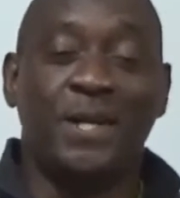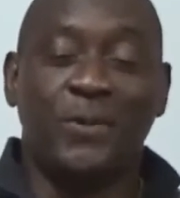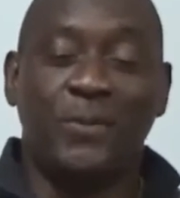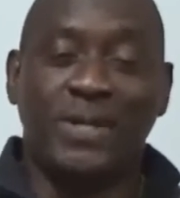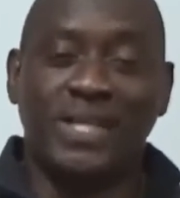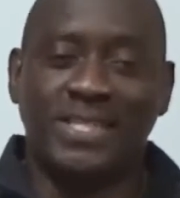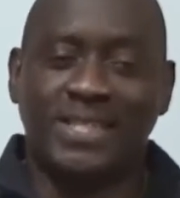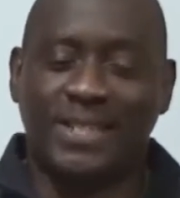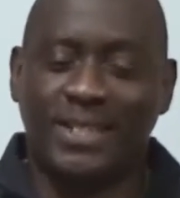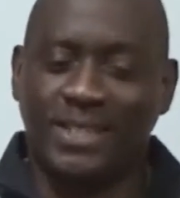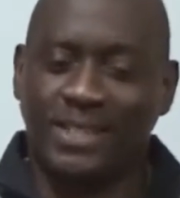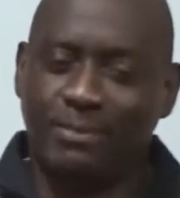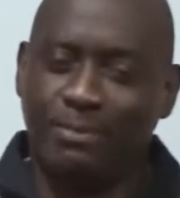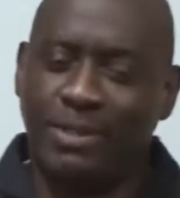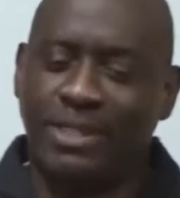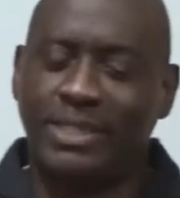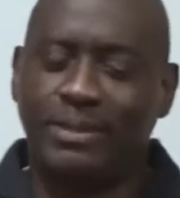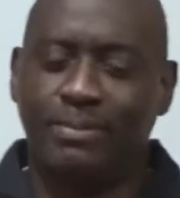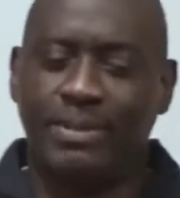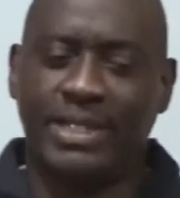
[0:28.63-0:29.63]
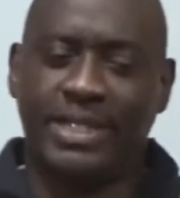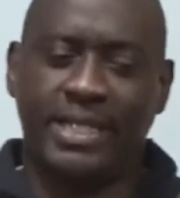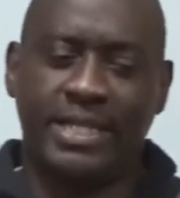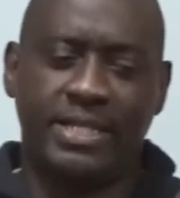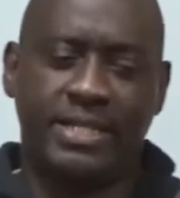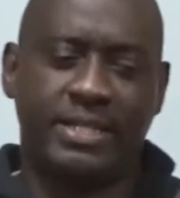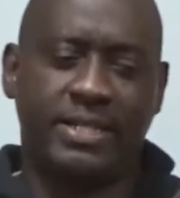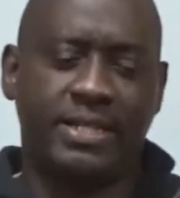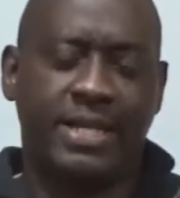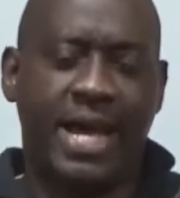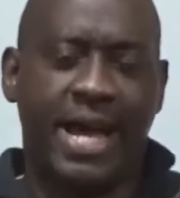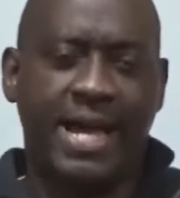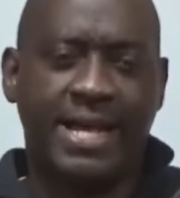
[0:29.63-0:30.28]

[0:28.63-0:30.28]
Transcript: We discussed multiplication